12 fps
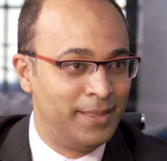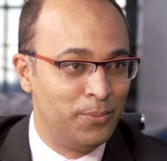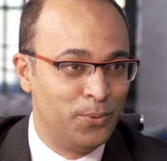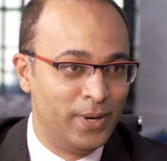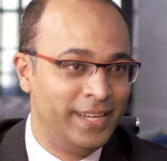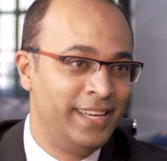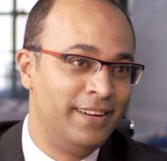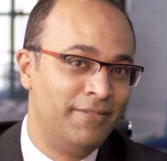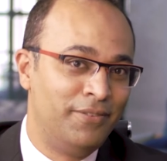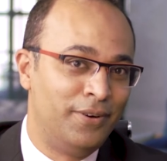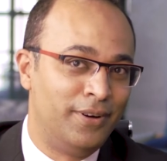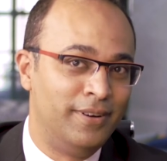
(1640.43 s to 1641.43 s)
The work
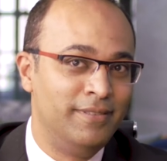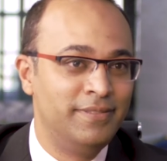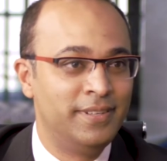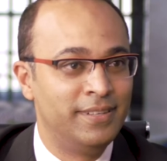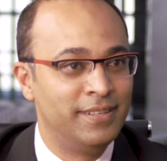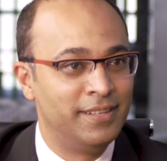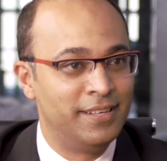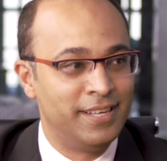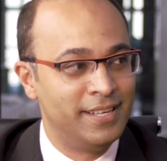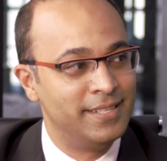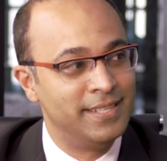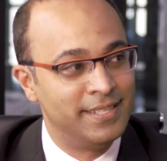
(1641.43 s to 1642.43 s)
involved
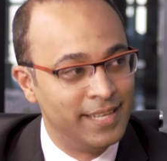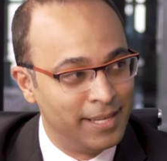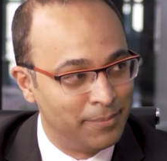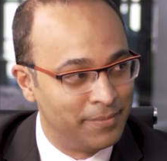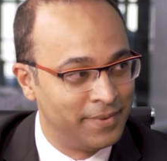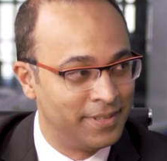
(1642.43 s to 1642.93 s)
is the same